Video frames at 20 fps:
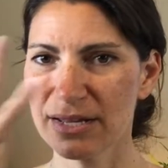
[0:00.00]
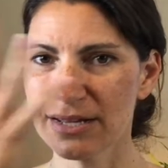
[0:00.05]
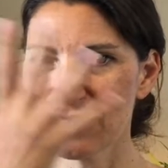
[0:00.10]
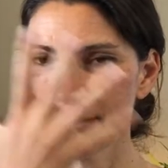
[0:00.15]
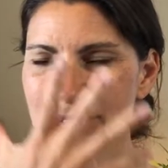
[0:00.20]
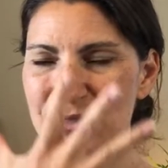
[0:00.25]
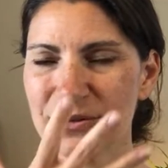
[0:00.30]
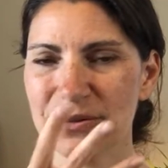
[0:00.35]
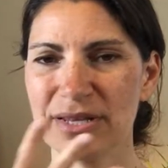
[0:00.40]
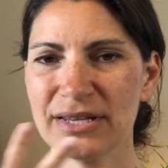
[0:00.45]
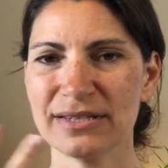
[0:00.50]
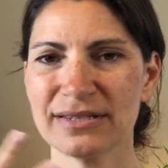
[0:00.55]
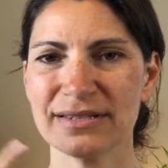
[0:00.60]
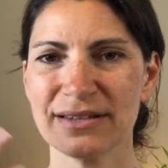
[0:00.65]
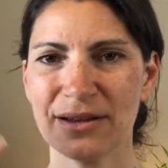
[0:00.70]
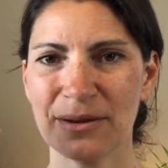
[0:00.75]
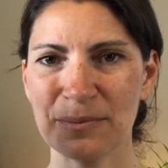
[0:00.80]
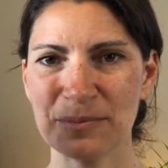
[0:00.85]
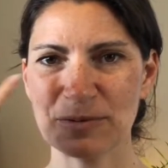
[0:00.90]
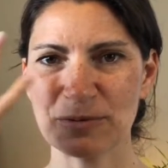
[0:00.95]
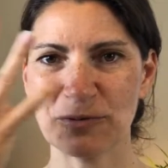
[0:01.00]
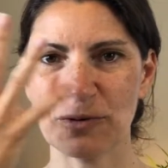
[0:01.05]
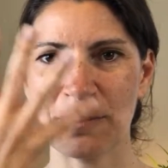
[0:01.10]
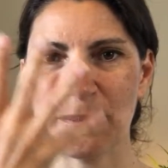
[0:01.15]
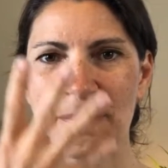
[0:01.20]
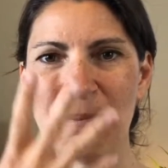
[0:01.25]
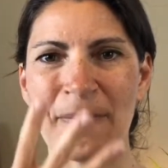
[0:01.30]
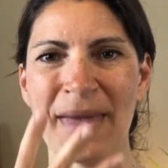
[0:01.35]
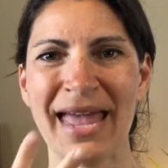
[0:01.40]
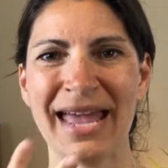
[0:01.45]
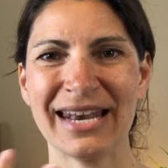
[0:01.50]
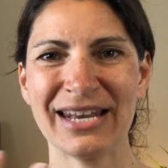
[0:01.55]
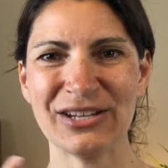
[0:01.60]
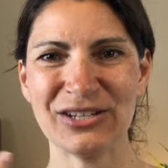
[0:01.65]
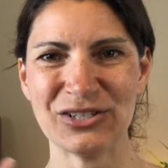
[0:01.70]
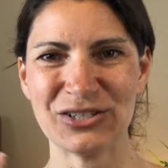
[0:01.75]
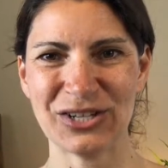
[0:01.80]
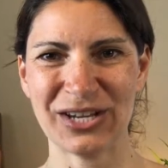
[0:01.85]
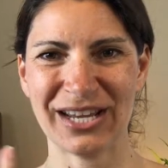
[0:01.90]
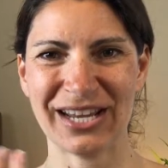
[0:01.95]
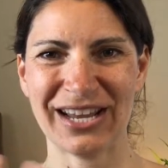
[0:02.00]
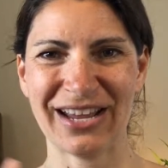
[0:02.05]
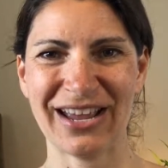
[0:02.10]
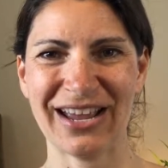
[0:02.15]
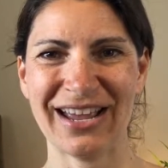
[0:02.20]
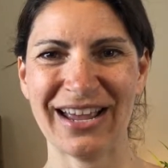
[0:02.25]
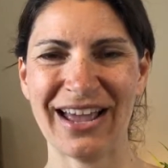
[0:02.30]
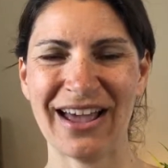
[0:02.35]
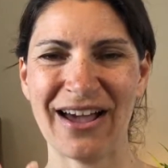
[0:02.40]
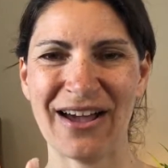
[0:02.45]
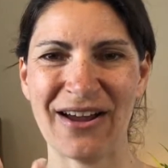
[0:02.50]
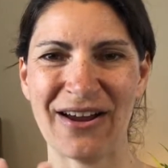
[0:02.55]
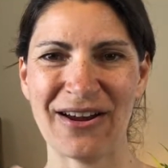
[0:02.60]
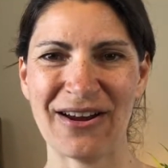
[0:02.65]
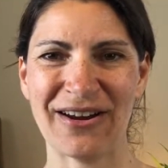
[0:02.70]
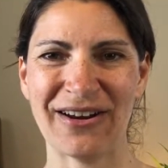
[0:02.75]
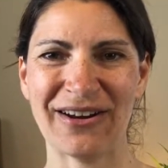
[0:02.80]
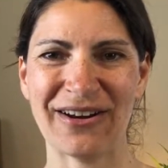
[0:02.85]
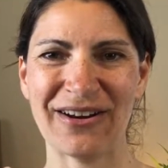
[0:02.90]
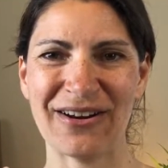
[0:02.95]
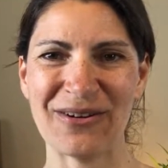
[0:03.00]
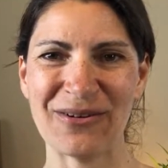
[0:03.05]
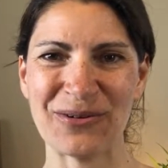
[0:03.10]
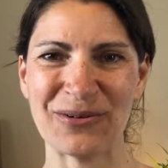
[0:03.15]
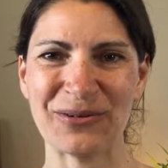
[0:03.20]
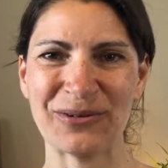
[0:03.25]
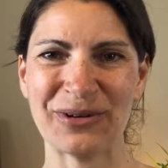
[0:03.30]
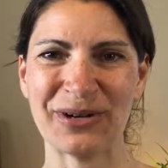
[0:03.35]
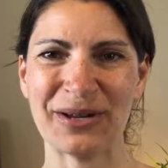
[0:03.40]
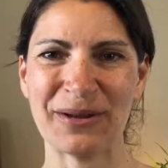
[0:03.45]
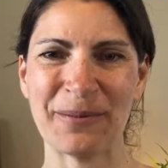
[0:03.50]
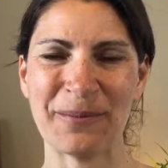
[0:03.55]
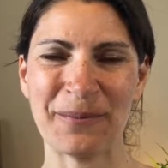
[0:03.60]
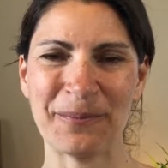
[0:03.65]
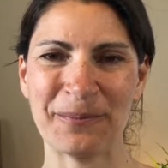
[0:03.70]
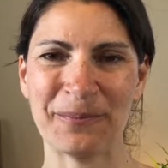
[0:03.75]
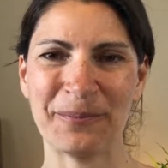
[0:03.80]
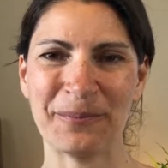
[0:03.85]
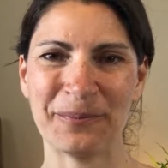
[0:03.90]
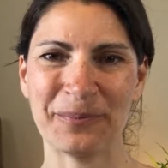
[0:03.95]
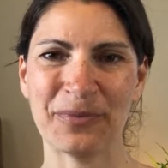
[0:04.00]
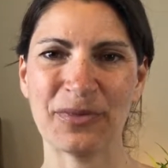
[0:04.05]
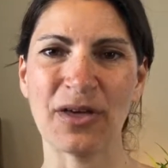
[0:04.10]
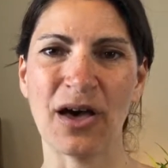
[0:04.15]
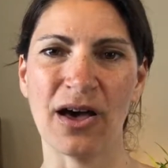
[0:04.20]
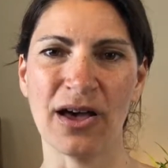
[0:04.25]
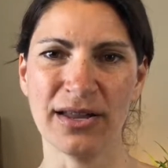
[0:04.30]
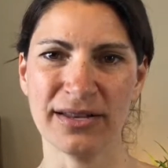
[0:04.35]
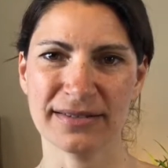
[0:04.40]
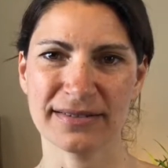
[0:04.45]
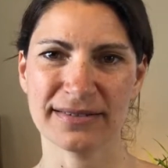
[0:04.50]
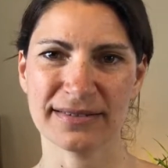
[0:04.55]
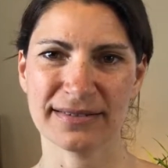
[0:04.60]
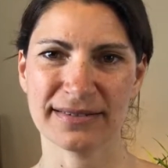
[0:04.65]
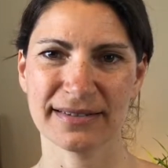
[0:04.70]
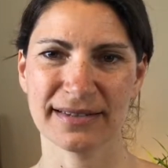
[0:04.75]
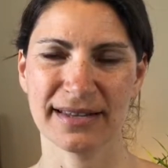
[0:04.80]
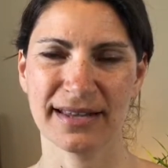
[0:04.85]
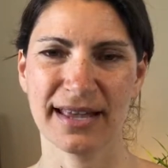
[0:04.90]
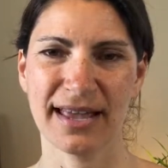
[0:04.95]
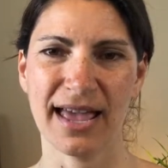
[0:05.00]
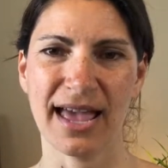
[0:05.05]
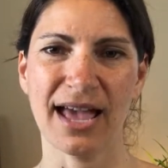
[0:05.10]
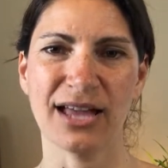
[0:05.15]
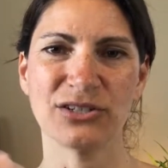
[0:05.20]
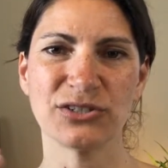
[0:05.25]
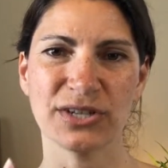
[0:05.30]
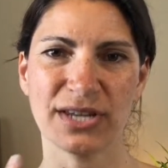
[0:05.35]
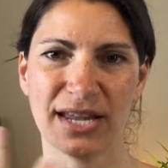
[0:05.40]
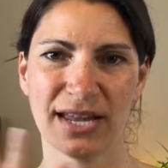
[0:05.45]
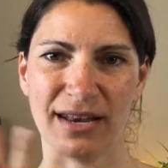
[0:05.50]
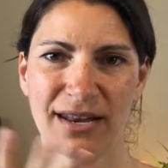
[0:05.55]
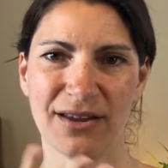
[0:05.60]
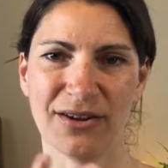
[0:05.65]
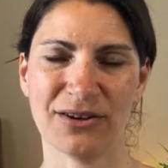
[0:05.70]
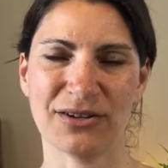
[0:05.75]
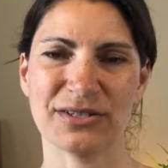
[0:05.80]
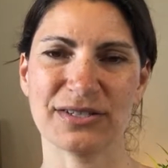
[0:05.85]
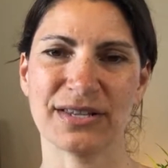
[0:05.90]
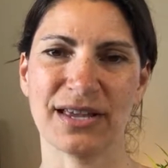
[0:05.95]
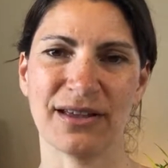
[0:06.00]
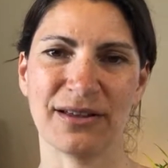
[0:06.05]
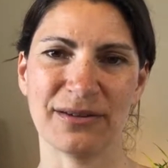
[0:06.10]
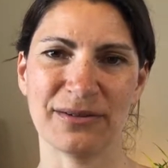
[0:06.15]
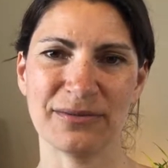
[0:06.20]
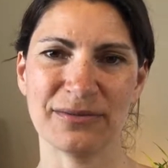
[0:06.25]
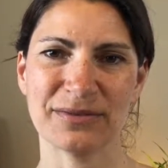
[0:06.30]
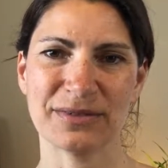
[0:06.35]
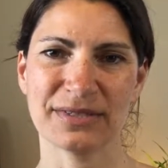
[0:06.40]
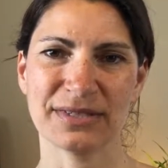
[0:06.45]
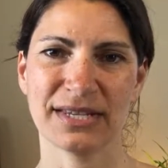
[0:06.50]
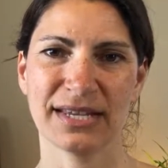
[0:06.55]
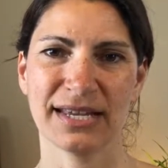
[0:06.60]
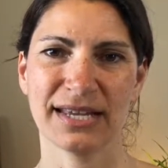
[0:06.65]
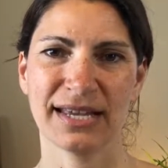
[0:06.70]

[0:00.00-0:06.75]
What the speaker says: So this comes from managing our own thoughts, educating ourselves.